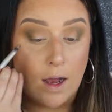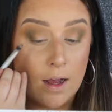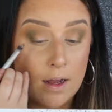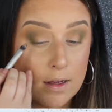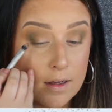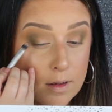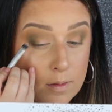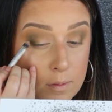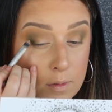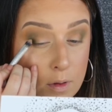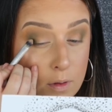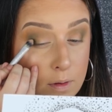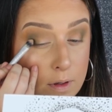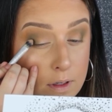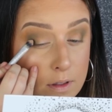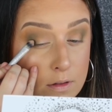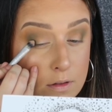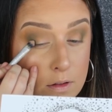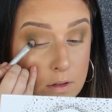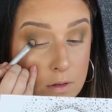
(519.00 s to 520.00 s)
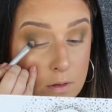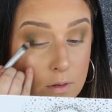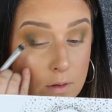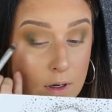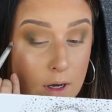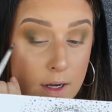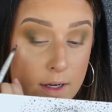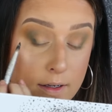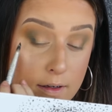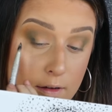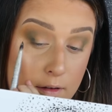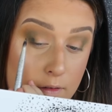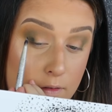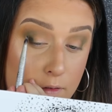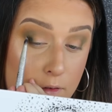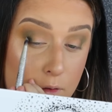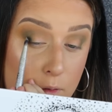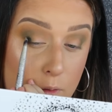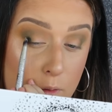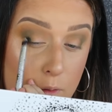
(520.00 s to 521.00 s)
I am going to kind
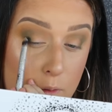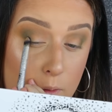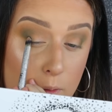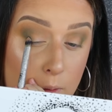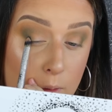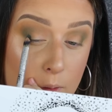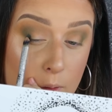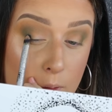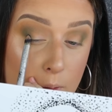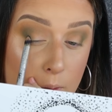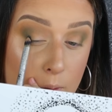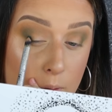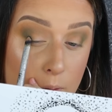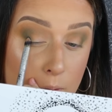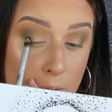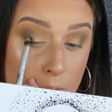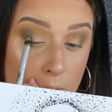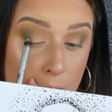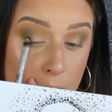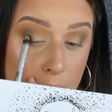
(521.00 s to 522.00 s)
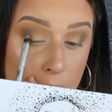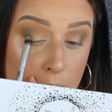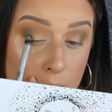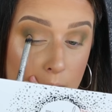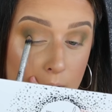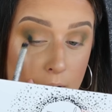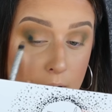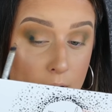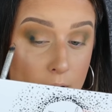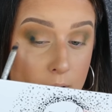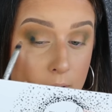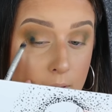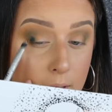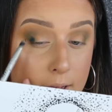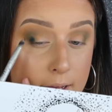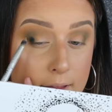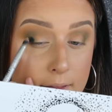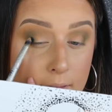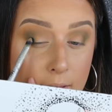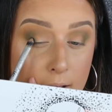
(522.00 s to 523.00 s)
of, ooh,
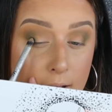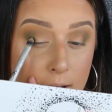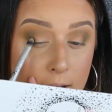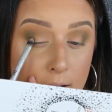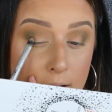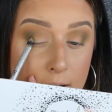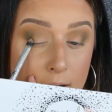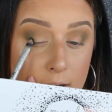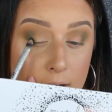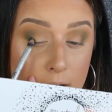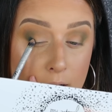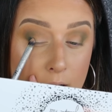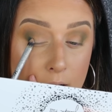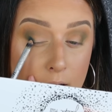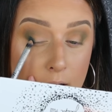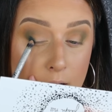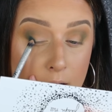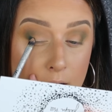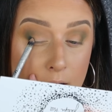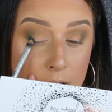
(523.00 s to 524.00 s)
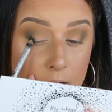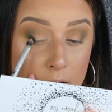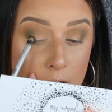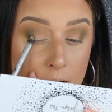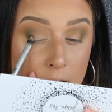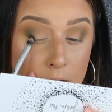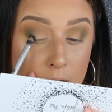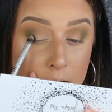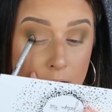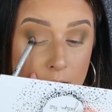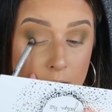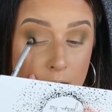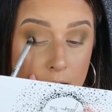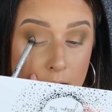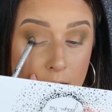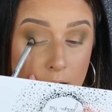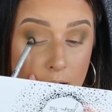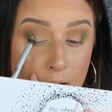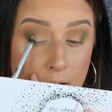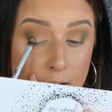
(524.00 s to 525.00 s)
like that.
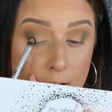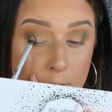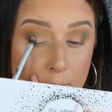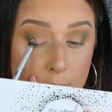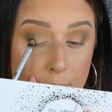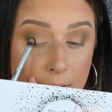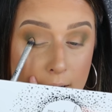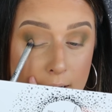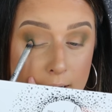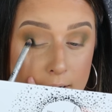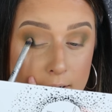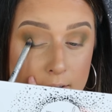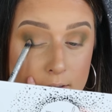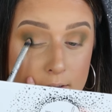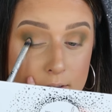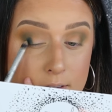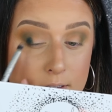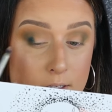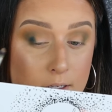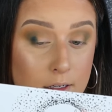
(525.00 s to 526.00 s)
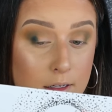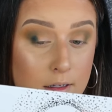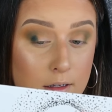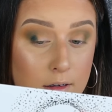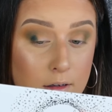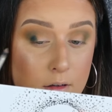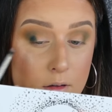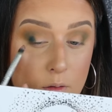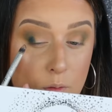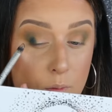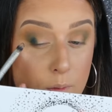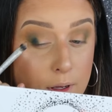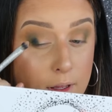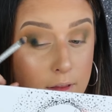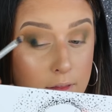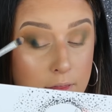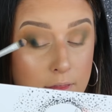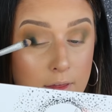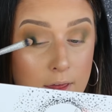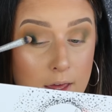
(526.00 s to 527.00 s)
I am patting this in
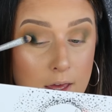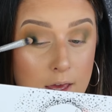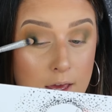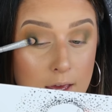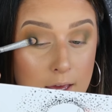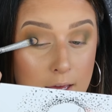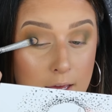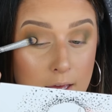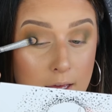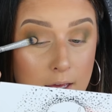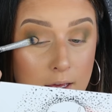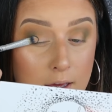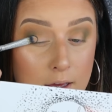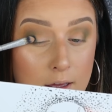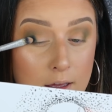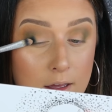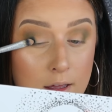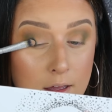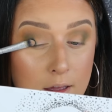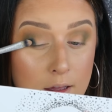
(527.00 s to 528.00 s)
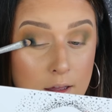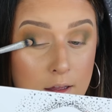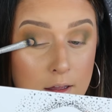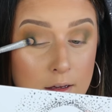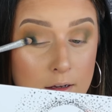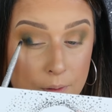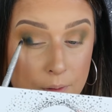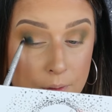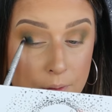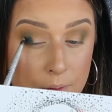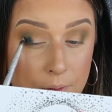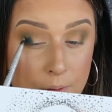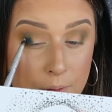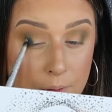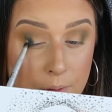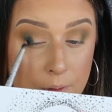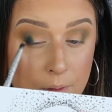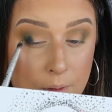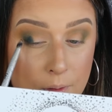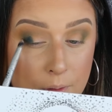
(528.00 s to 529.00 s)
with a
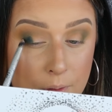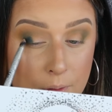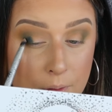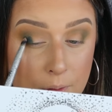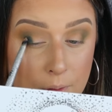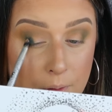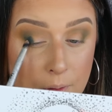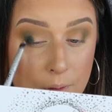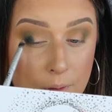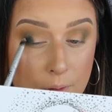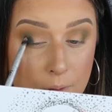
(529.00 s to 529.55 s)
concealer brush.